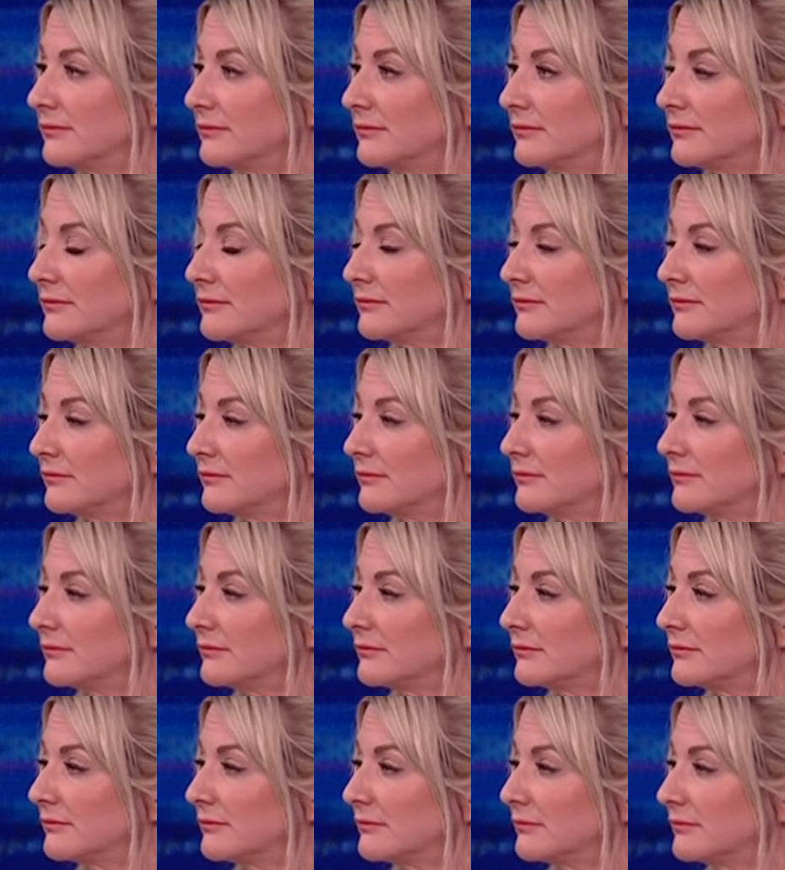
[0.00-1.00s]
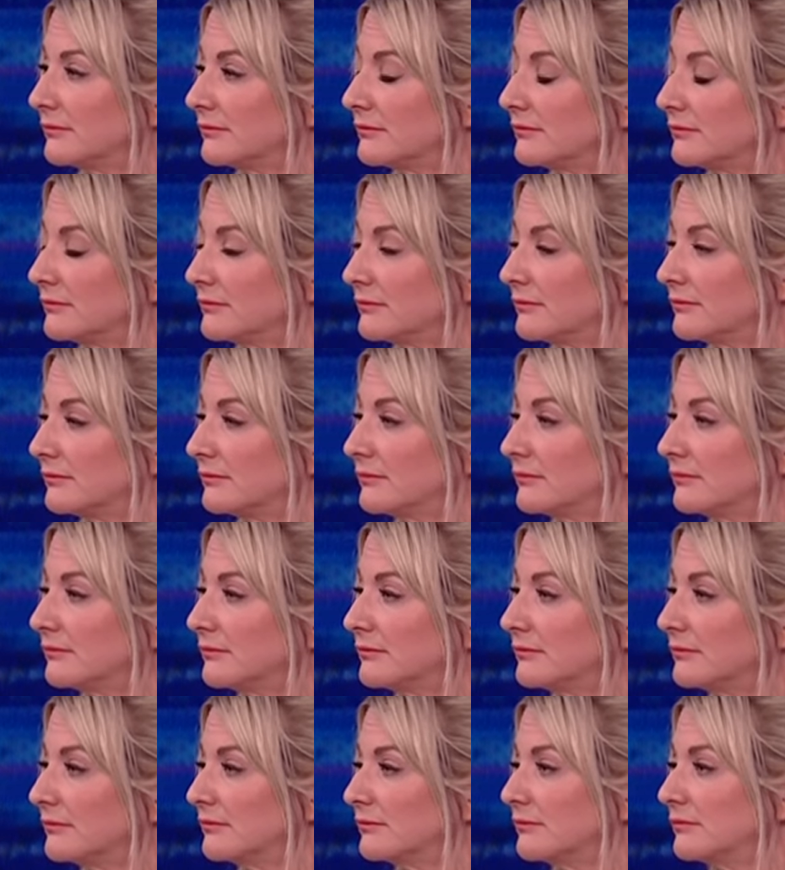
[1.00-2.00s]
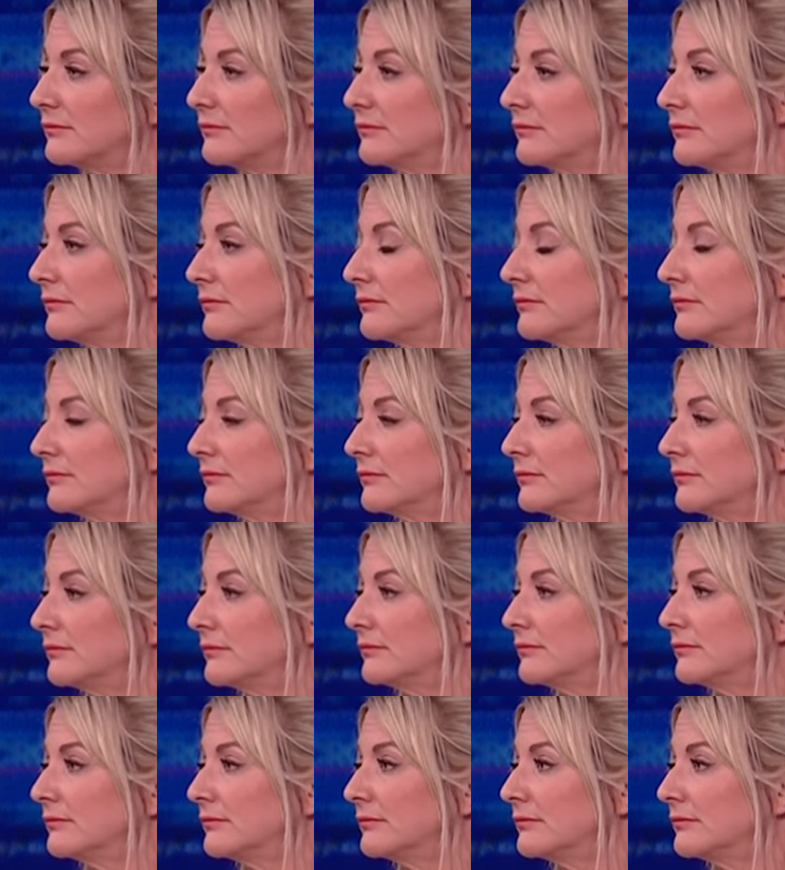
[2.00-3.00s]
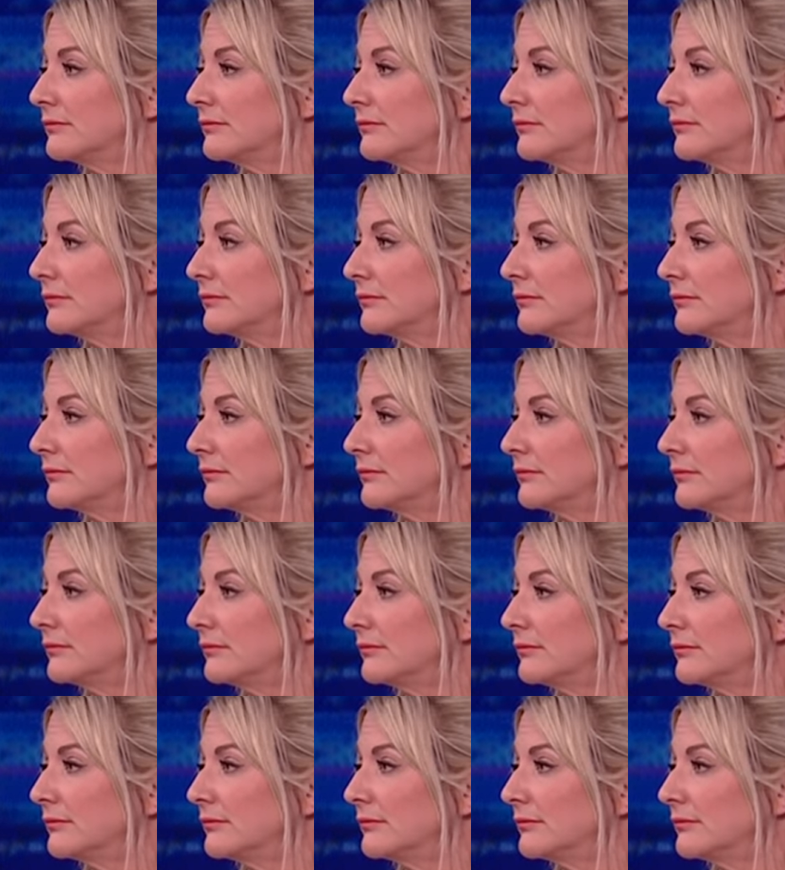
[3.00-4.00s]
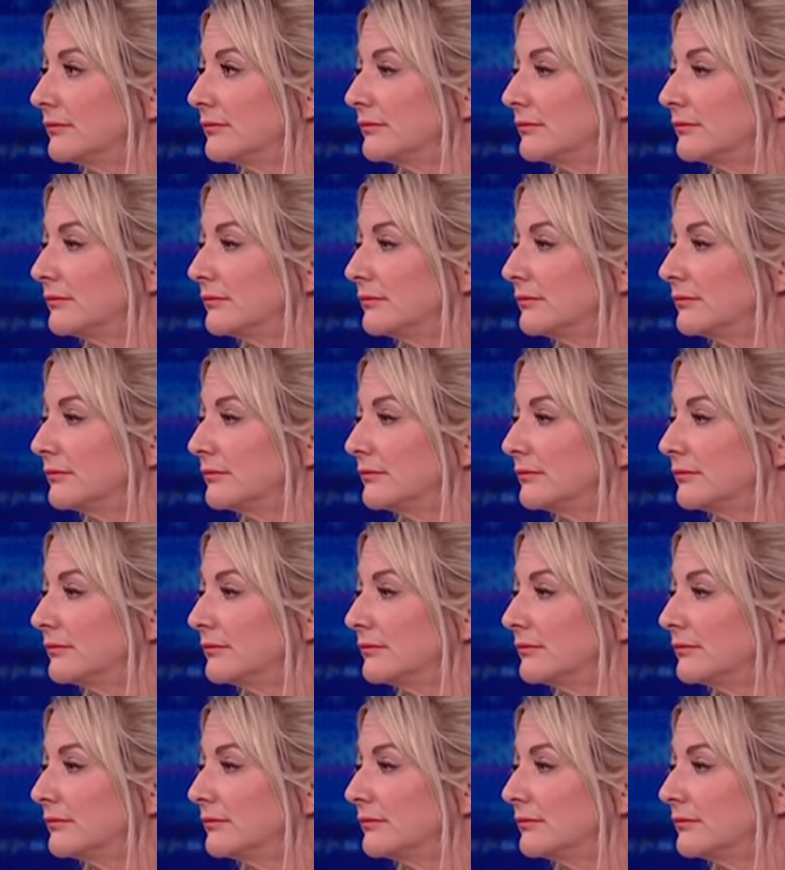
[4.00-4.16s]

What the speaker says: (silent)